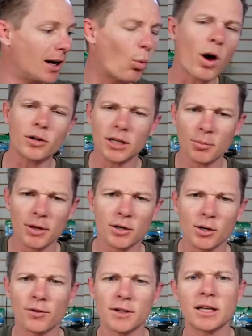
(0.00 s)
Water,
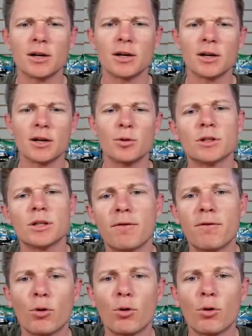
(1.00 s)
I don't know if I said it, was
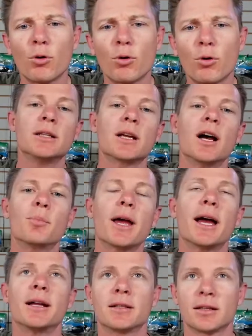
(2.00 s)
48 degrees
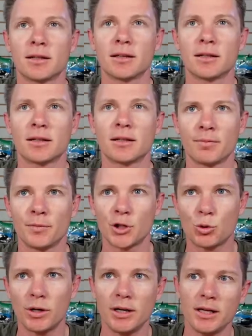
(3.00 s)
up at
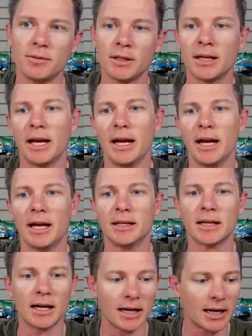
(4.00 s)
Trinity,
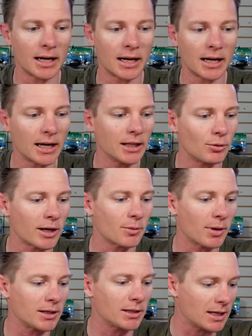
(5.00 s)
and I
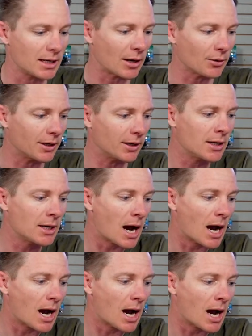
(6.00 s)
highly recommend it out there.
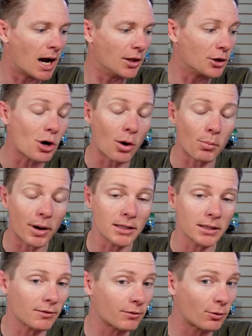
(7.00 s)
The
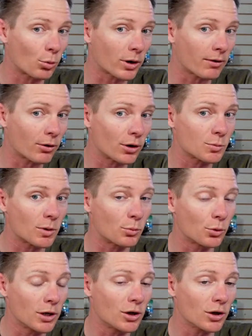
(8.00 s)
bite, from what I heard,
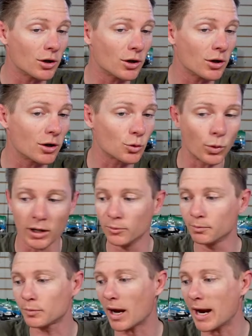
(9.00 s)
has been pretty good as
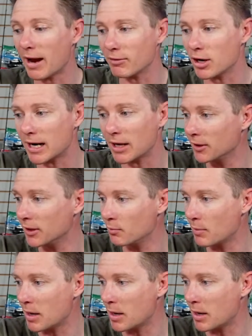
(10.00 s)
well. I got out
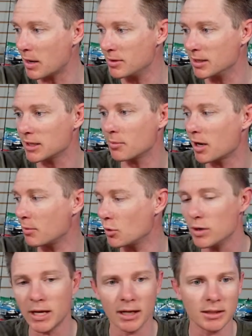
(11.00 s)
there, maybe this
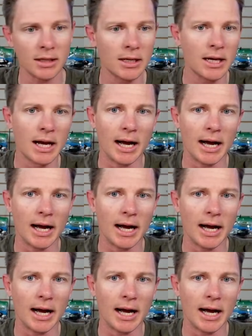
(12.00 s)
upcoming weekend.